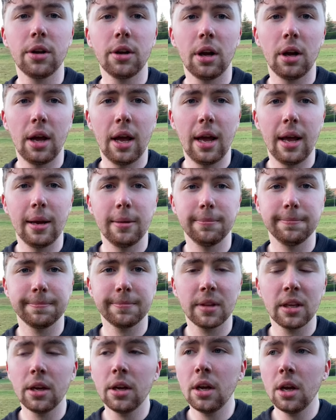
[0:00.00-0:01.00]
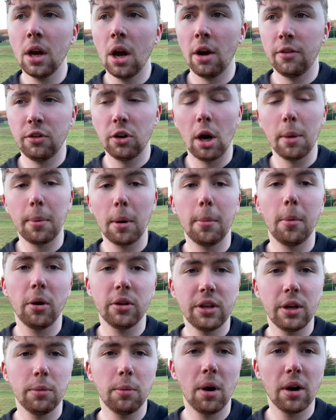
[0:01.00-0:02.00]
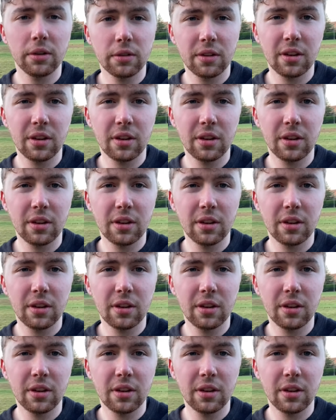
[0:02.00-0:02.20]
of your upper body worked.